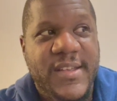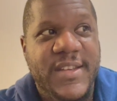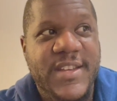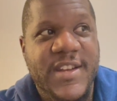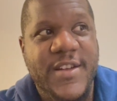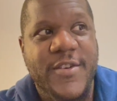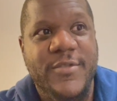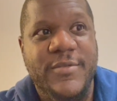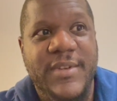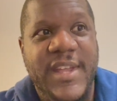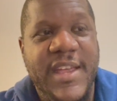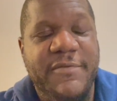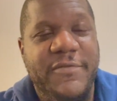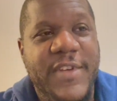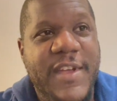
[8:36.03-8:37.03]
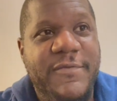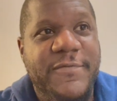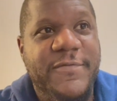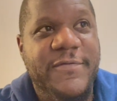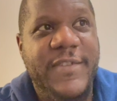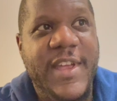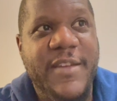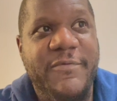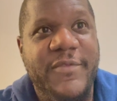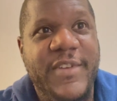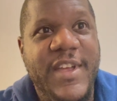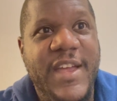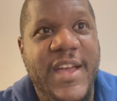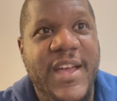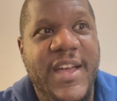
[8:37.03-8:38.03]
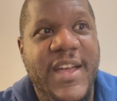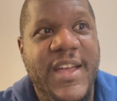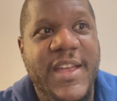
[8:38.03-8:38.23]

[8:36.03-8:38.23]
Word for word: you know, if, if, if, uh,